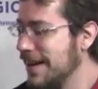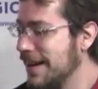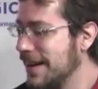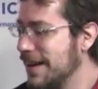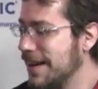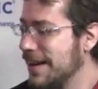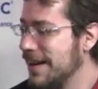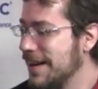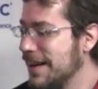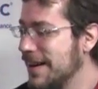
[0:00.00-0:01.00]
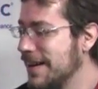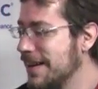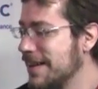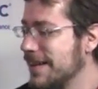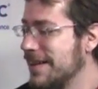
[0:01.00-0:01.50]

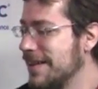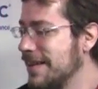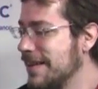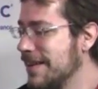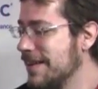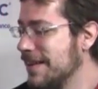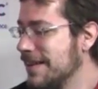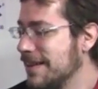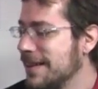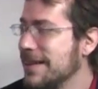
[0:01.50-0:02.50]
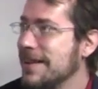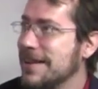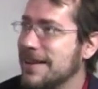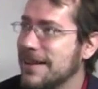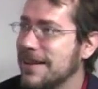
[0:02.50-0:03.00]

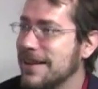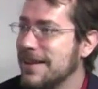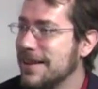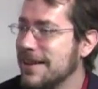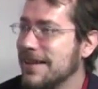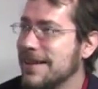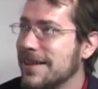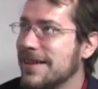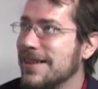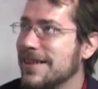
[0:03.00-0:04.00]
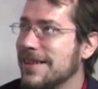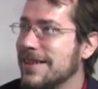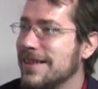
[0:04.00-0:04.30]
The person shown says nothing.